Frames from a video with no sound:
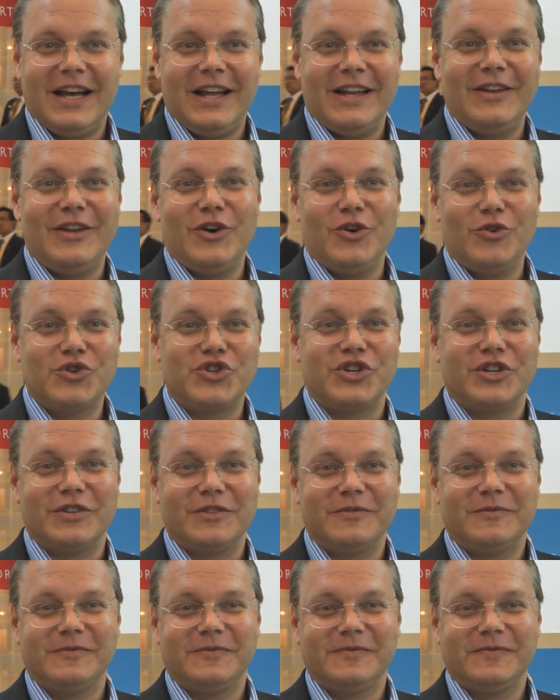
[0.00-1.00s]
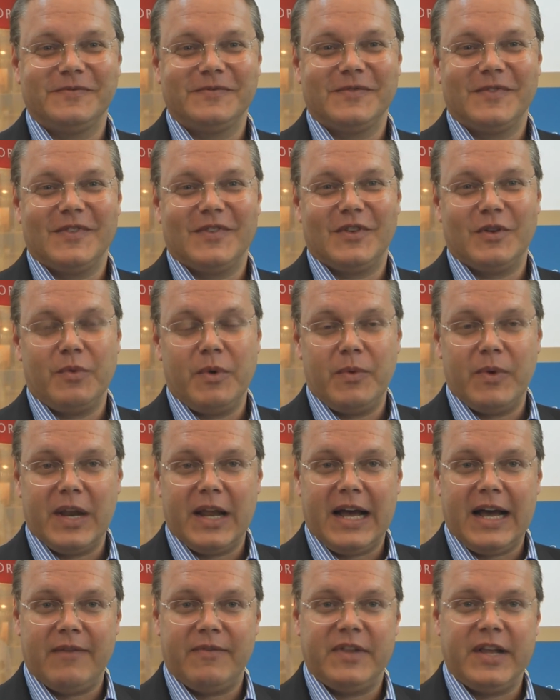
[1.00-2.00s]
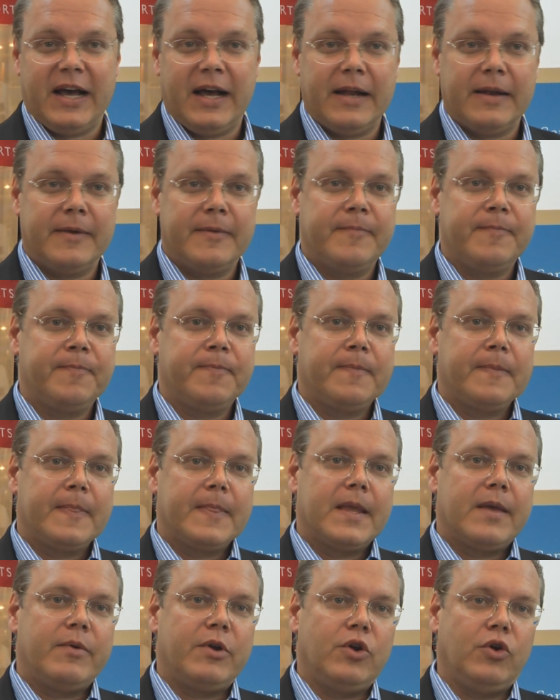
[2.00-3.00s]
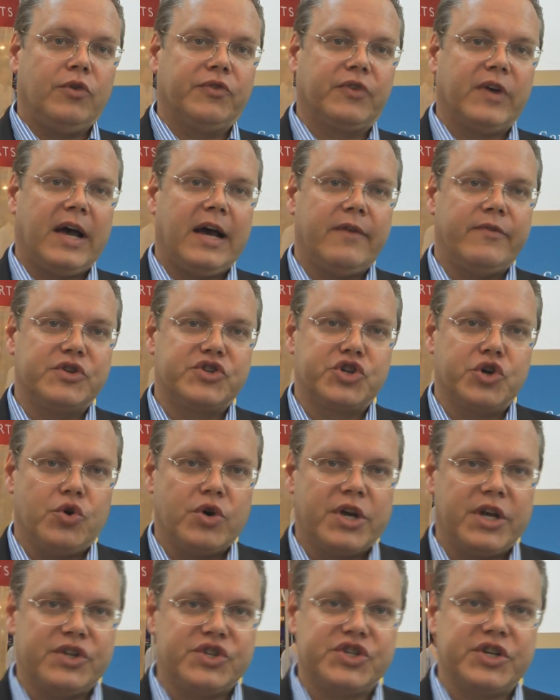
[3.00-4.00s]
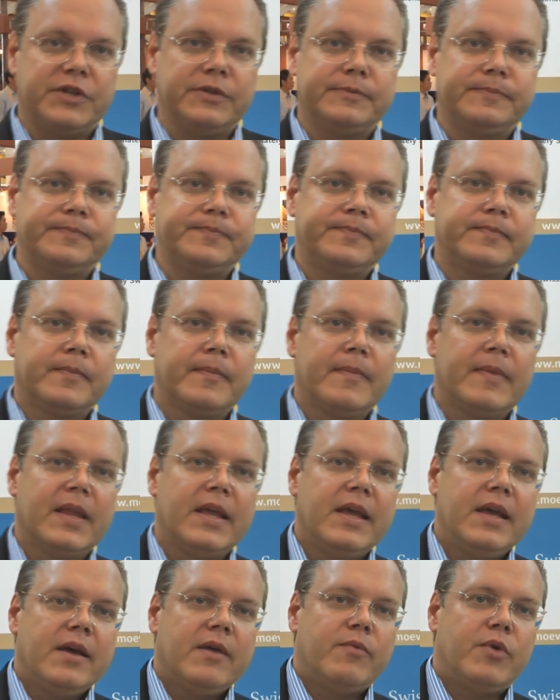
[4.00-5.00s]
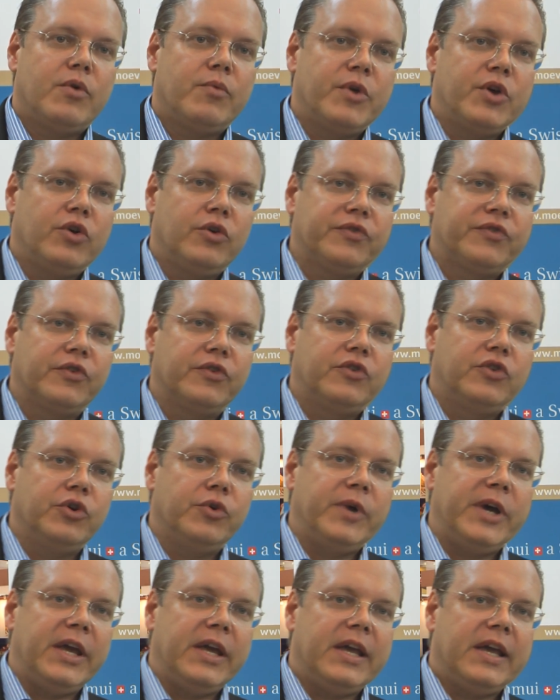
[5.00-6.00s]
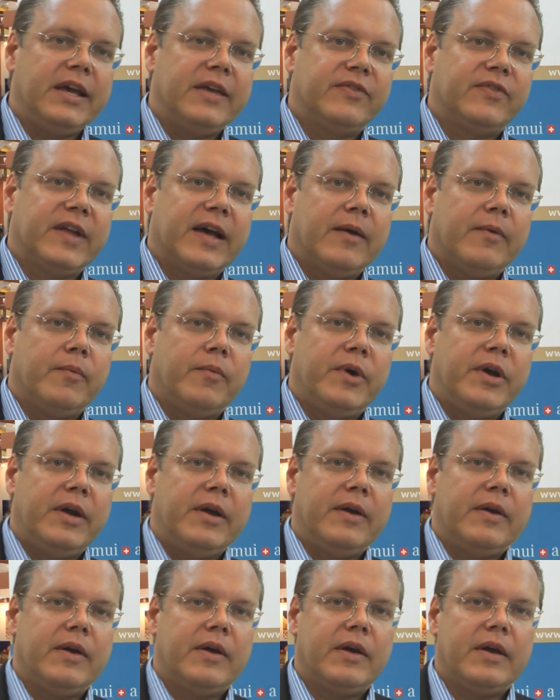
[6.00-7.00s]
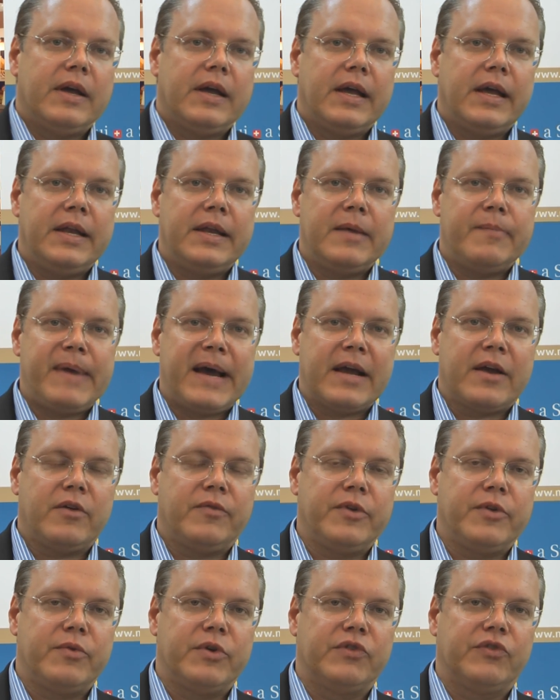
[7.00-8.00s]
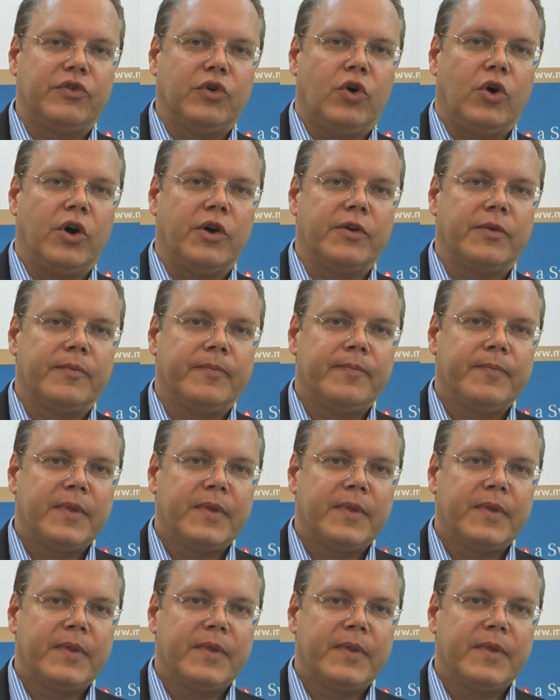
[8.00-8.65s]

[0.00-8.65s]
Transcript: and the ocean. So we will have that it will also have a show kitchen. What we're also doing is that we're in the back of the resort,